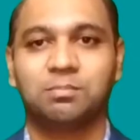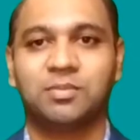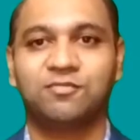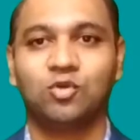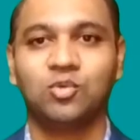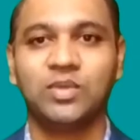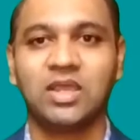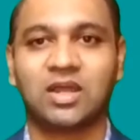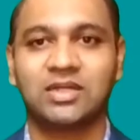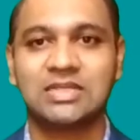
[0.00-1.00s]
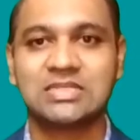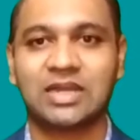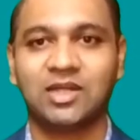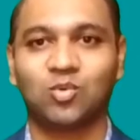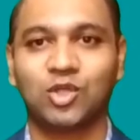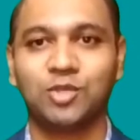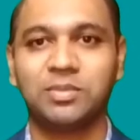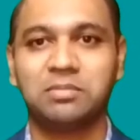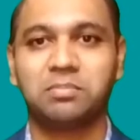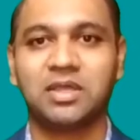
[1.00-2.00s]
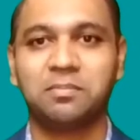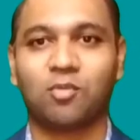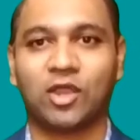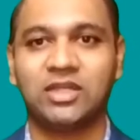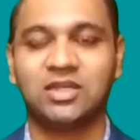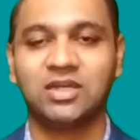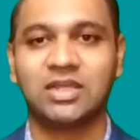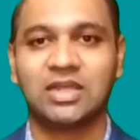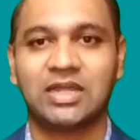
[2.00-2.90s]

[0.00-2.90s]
before we understand what you mean by pointer,